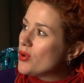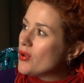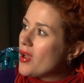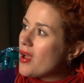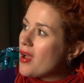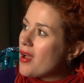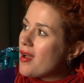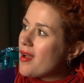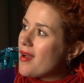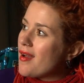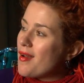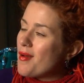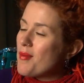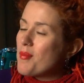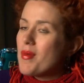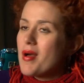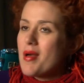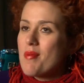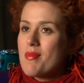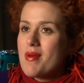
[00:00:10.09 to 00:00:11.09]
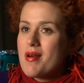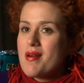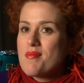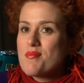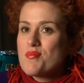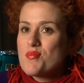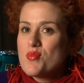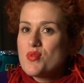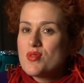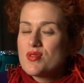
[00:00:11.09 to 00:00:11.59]
My
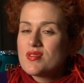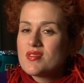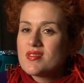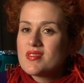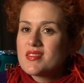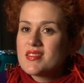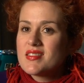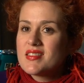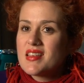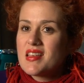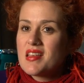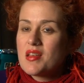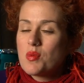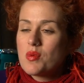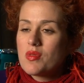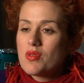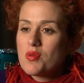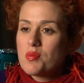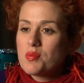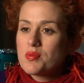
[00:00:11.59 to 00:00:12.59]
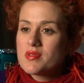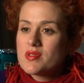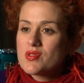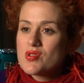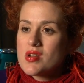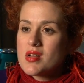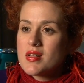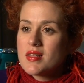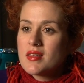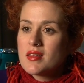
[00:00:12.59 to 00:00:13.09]
mum was singing with Opera
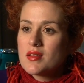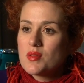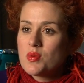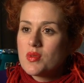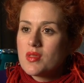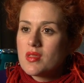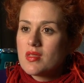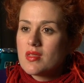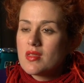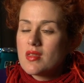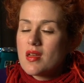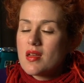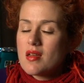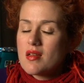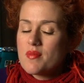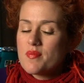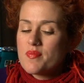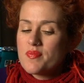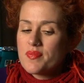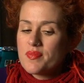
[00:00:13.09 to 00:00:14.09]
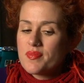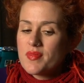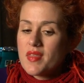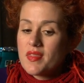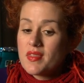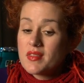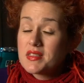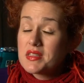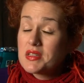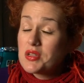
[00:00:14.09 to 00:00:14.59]
Australia at
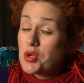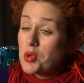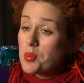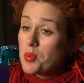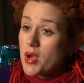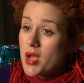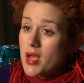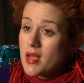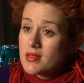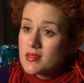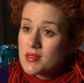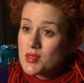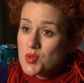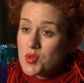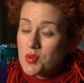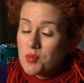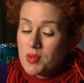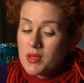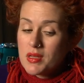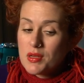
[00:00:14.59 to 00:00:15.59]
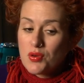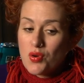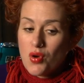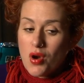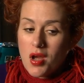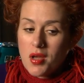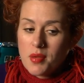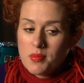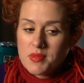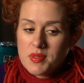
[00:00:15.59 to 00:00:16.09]
the Sydney Opera House doing Peter
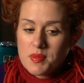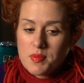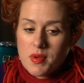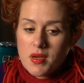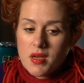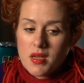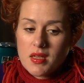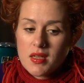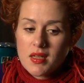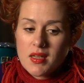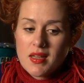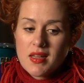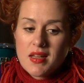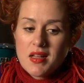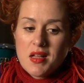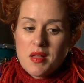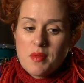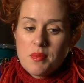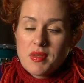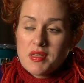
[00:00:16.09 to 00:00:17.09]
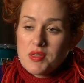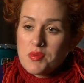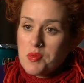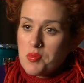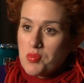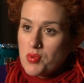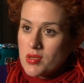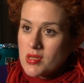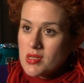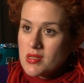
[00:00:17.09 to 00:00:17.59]
Grimes by Benjamin
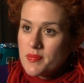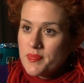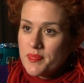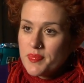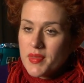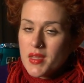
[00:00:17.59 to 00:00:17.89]
Britten.